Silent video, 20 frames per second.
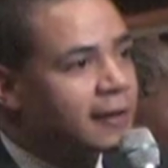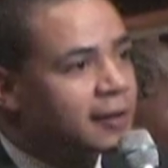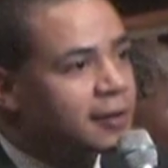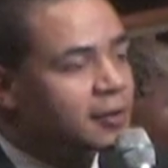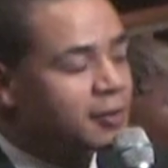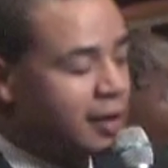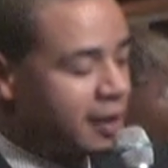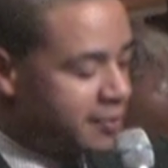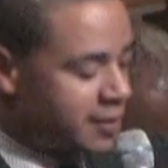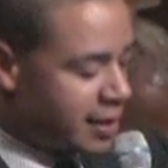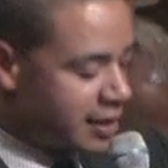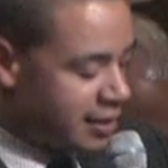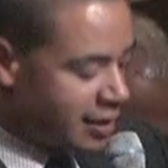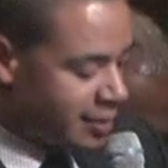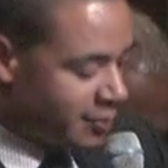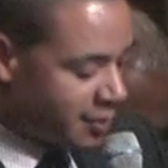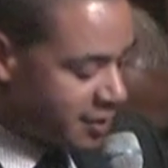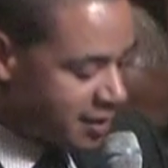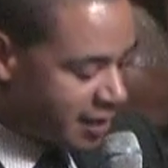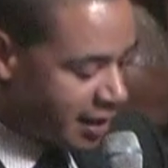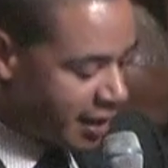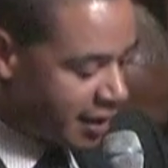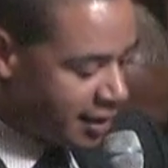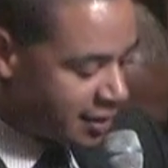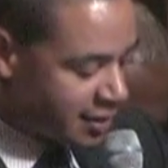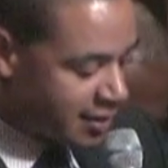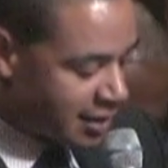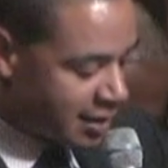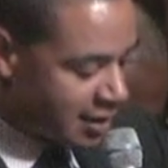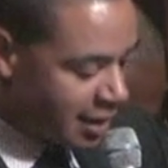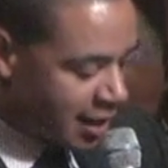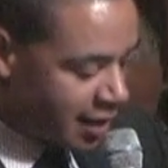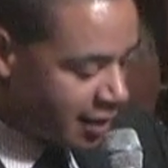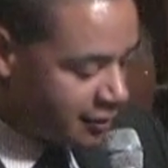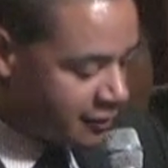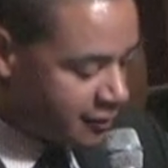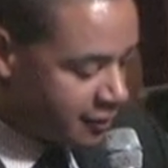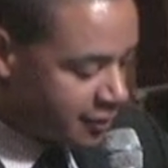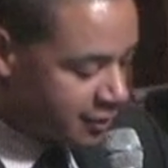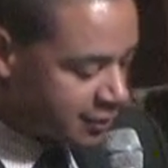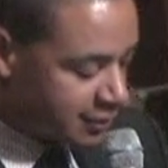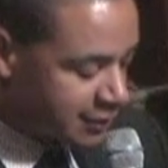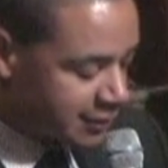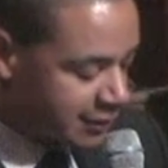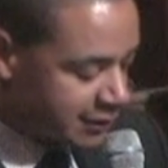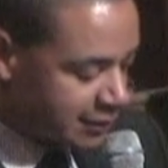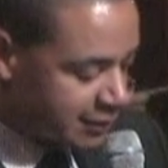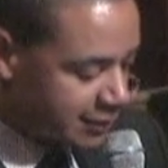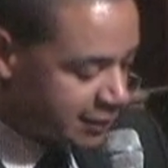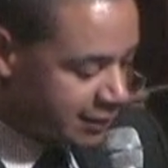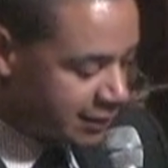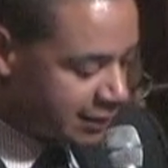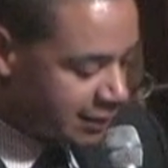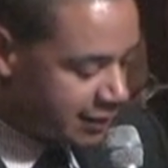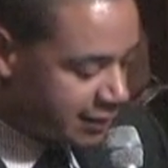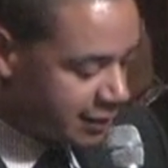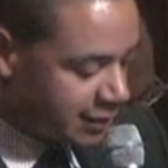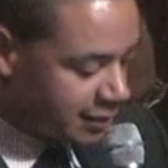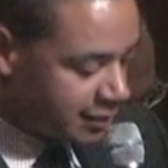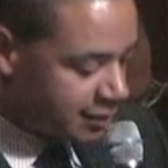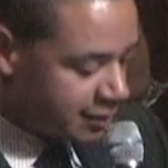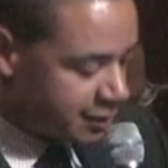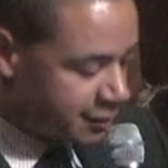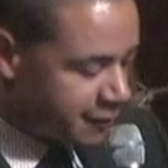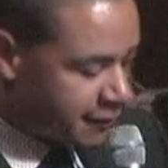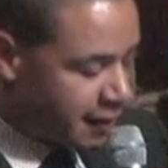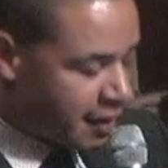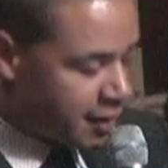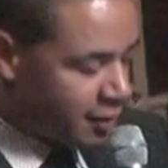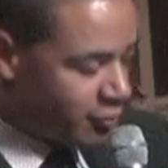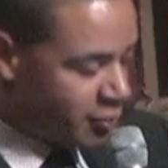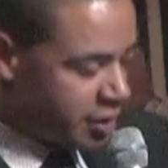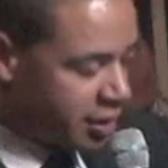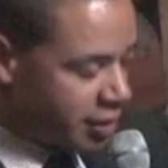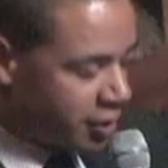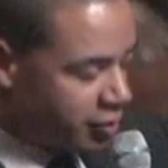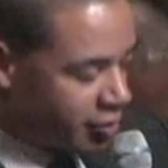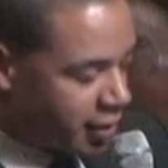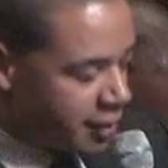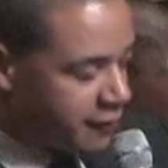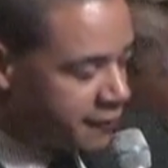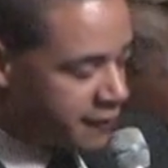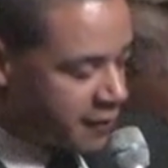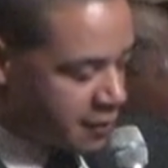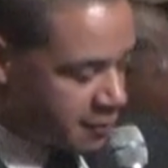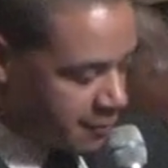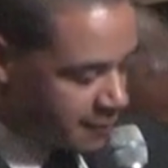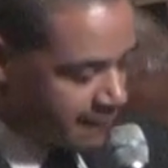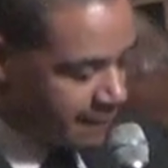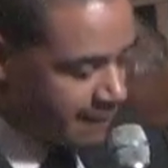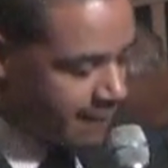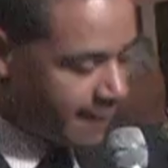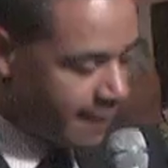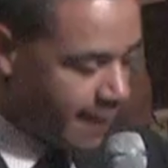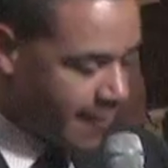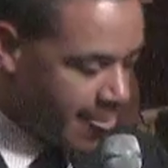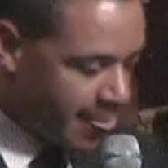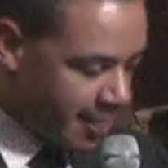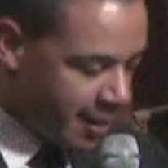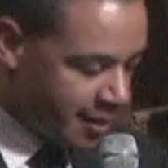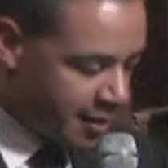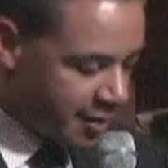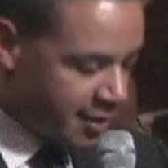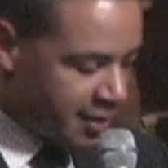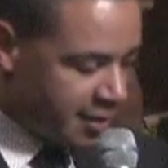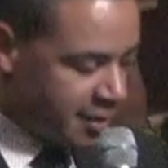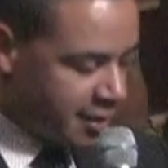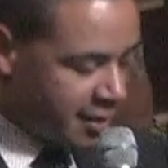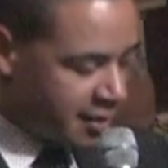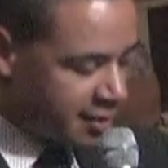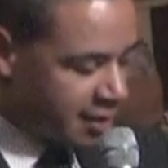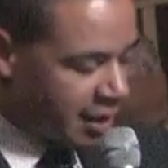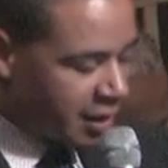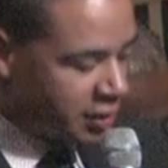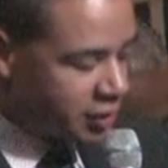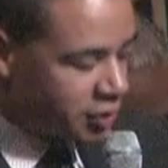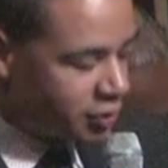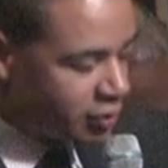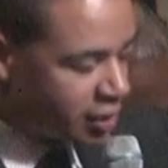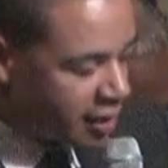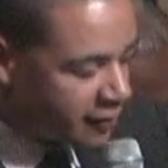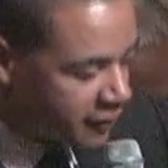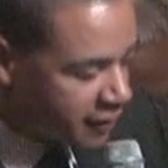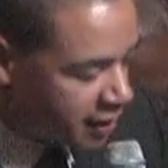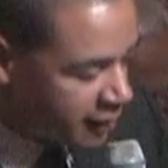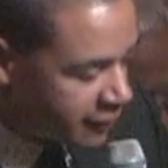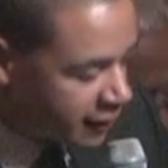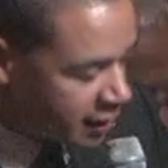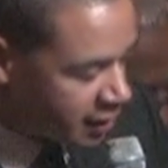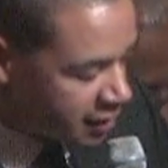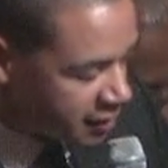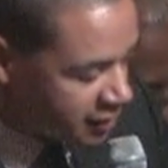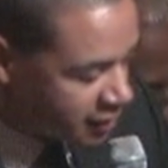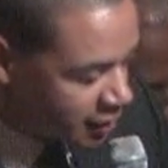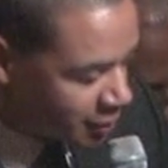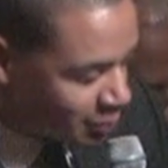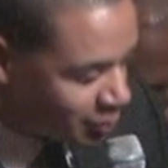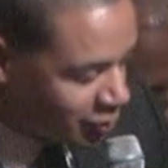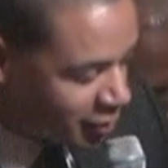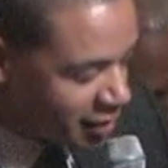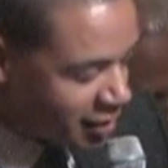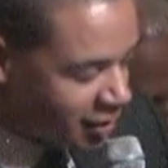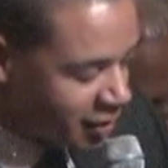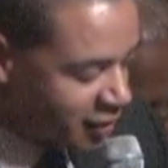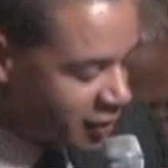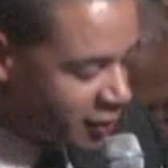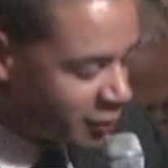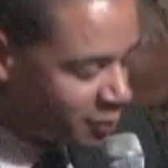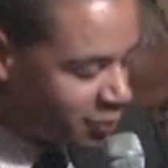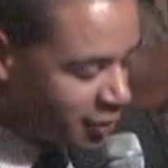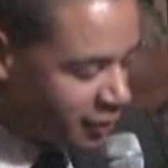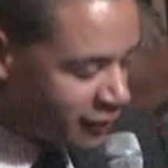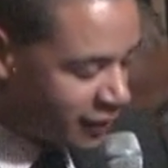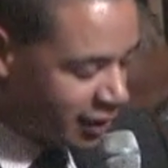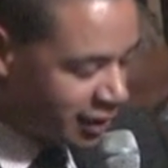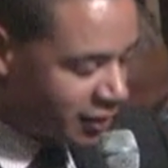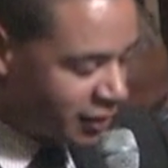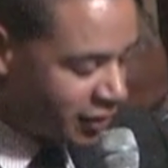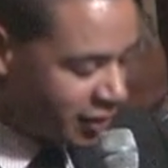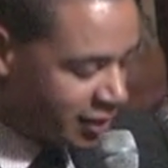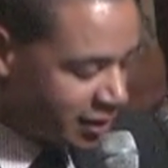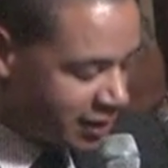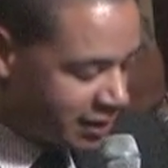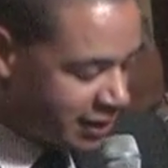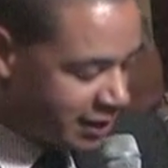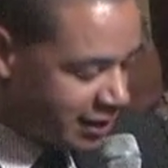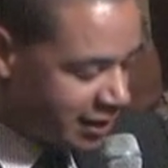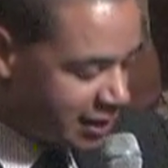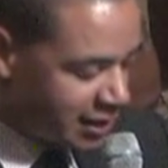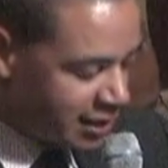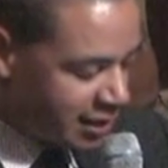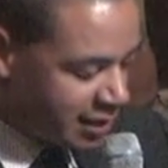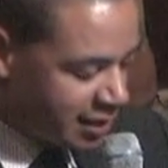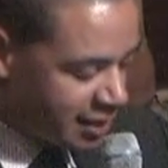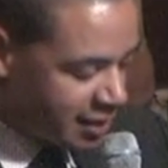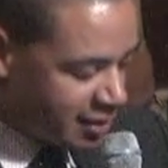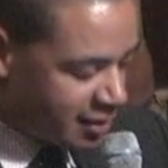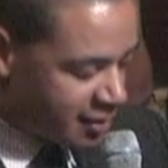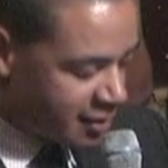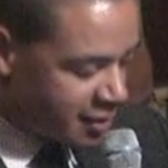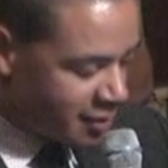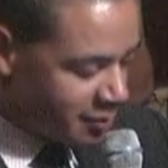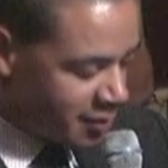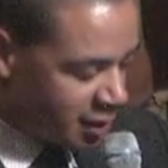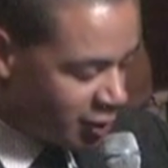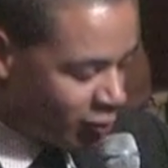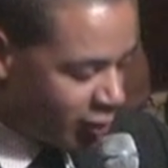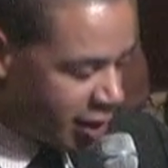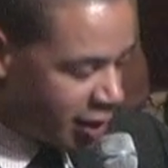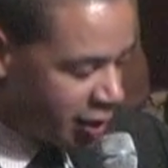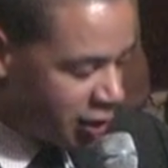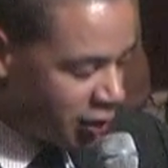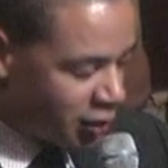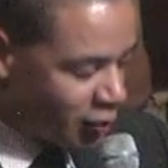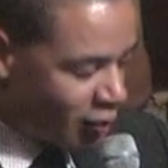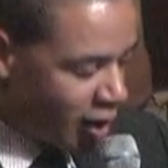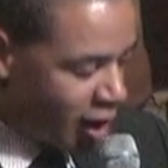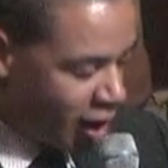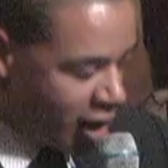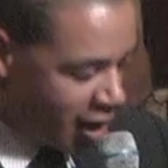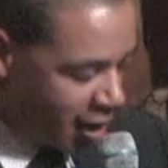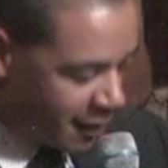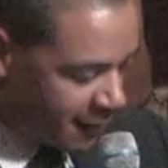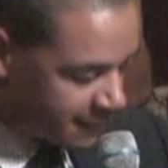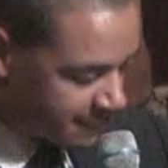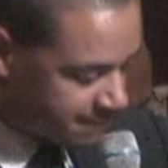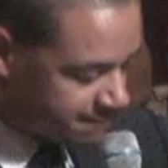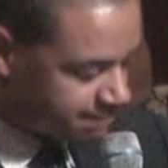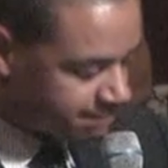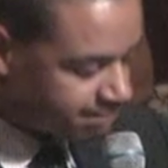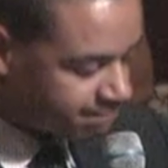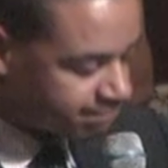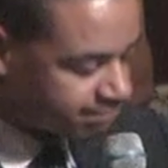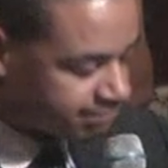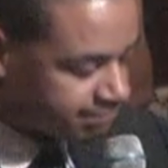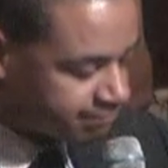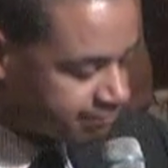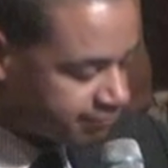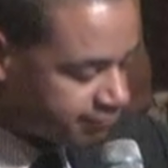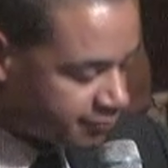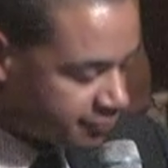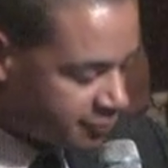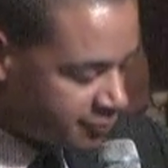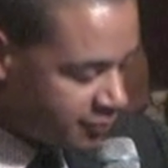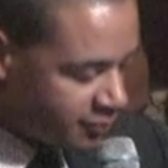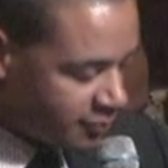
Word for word: Grab that neighbor's hand tonight. Father, we are grateful that you have given us the precious privilege to be where you are.